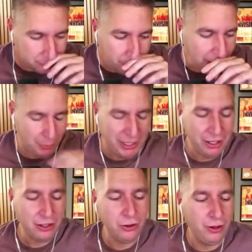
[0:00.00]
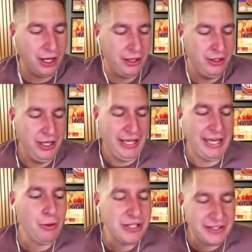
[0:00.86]
But Eric Lacroix, he
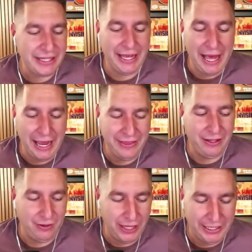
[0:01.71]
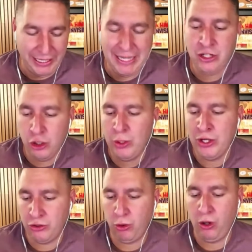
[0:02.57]
was the guy that he knew
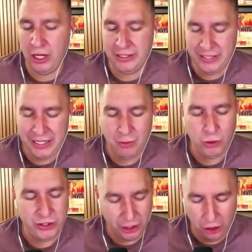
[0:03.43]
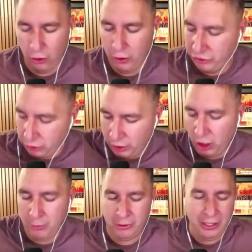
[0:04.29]
his role on a team was to go and an
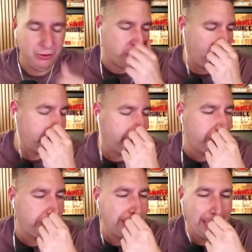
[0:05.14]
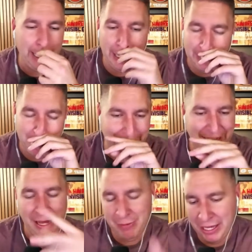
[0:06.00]
arm around a shoulder for a guy and be like, hey
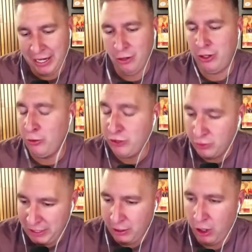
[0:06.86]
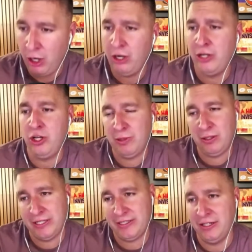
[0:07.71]
man, I know coach is being hard on you, but
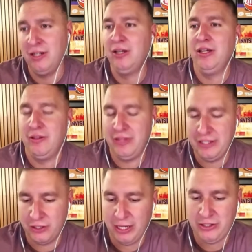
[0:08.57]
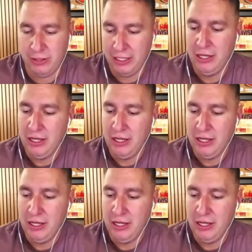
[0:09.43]
listen, this is why he's doing it.